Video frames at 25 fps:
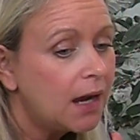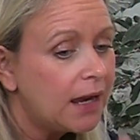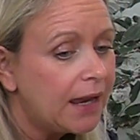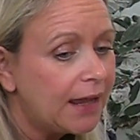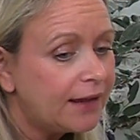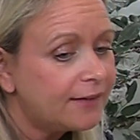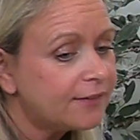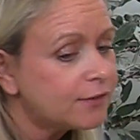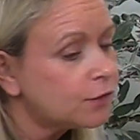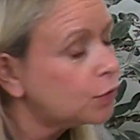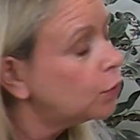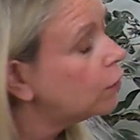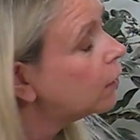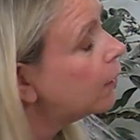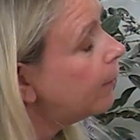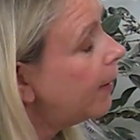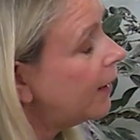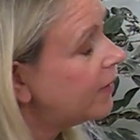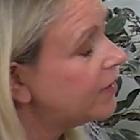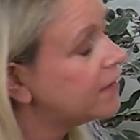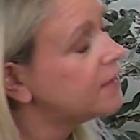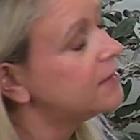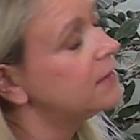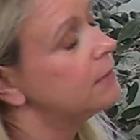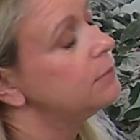Let's talk
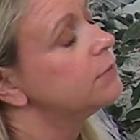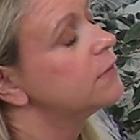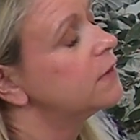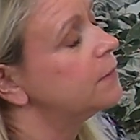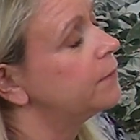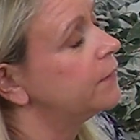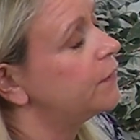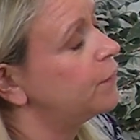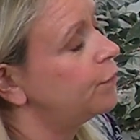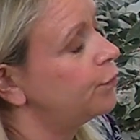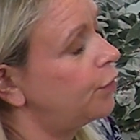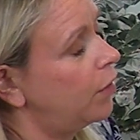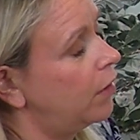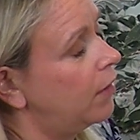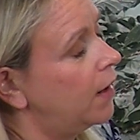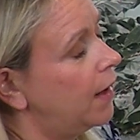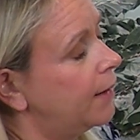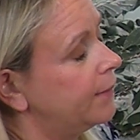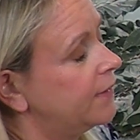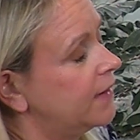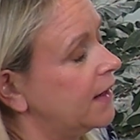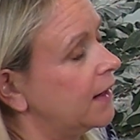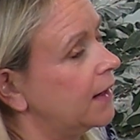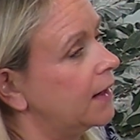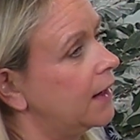about the symptoms of
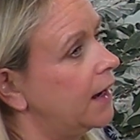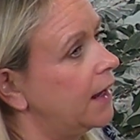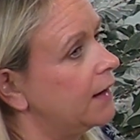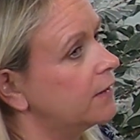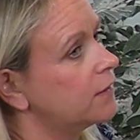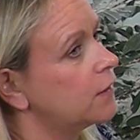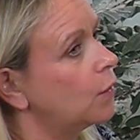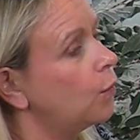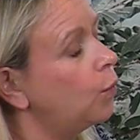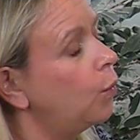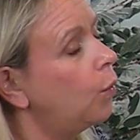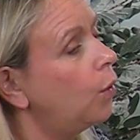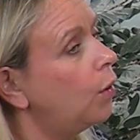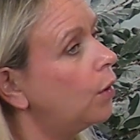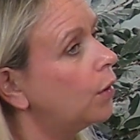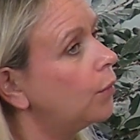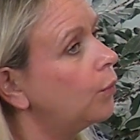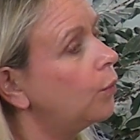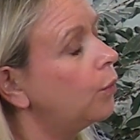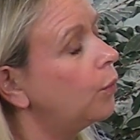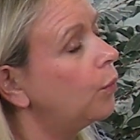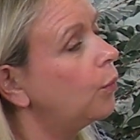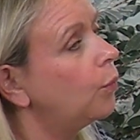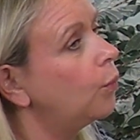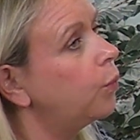prolapse then, Claire.
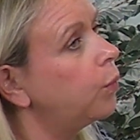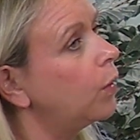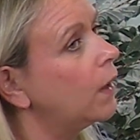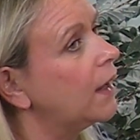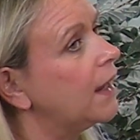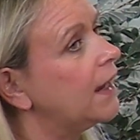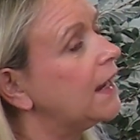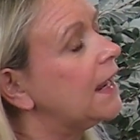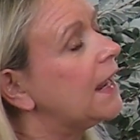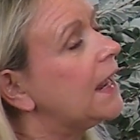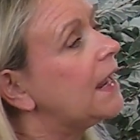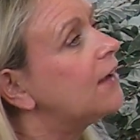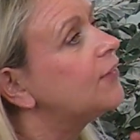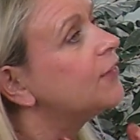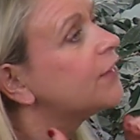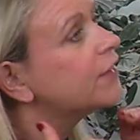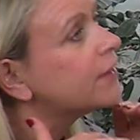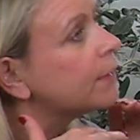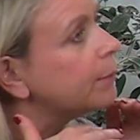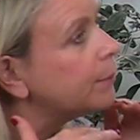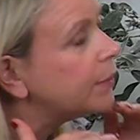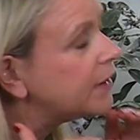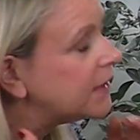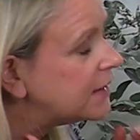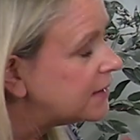So if
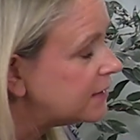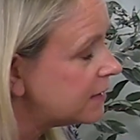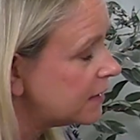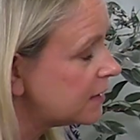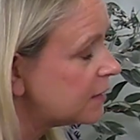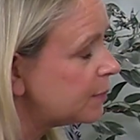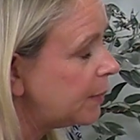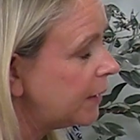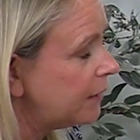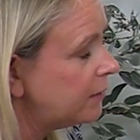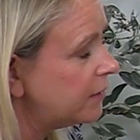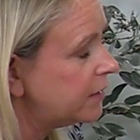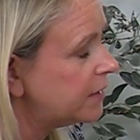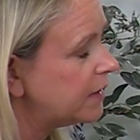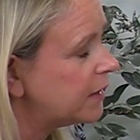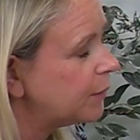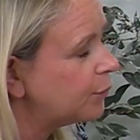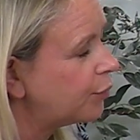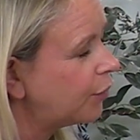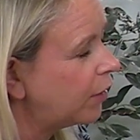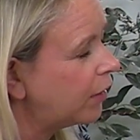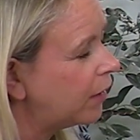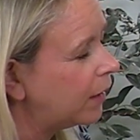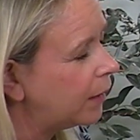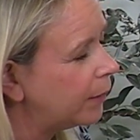somebody is
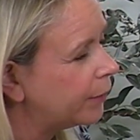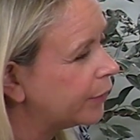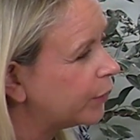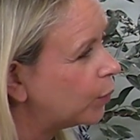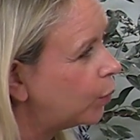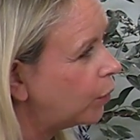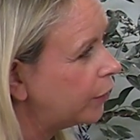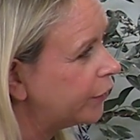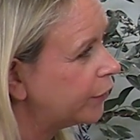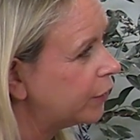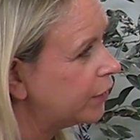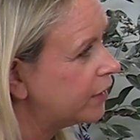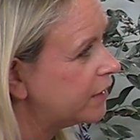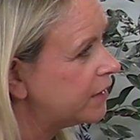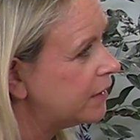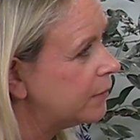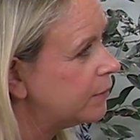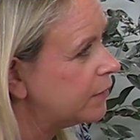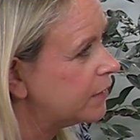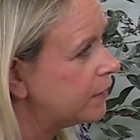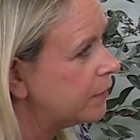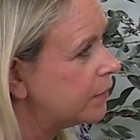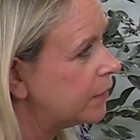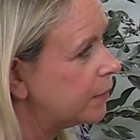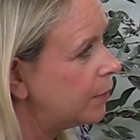experiencing prolapse, what sort of
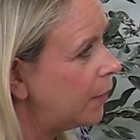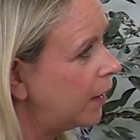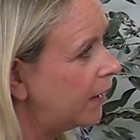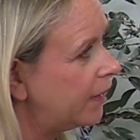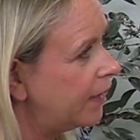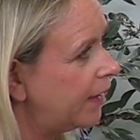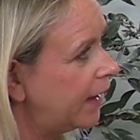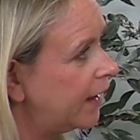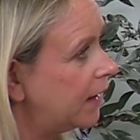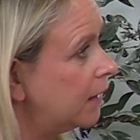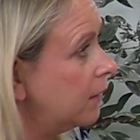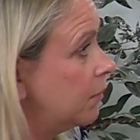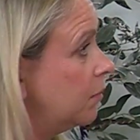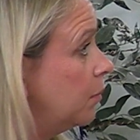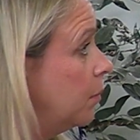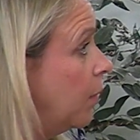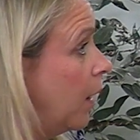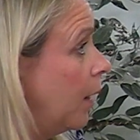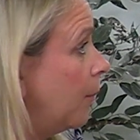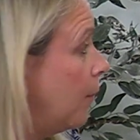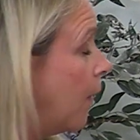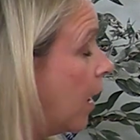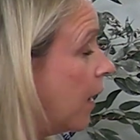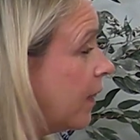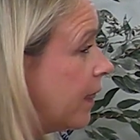symptoms might
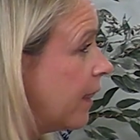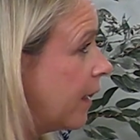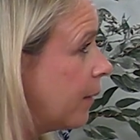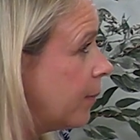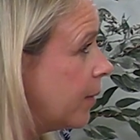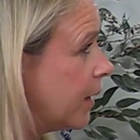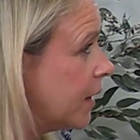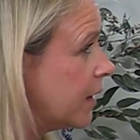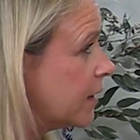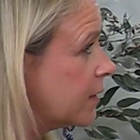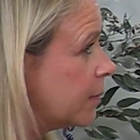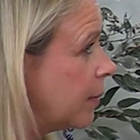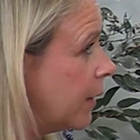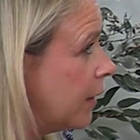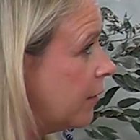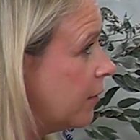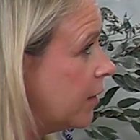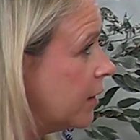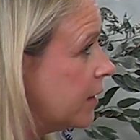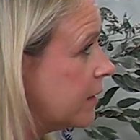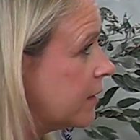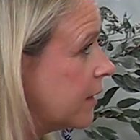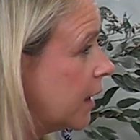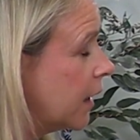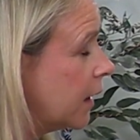they be
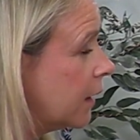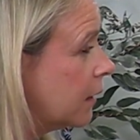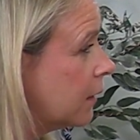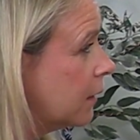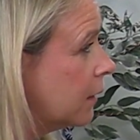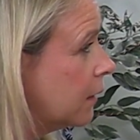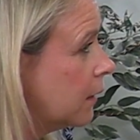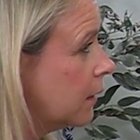experiencing?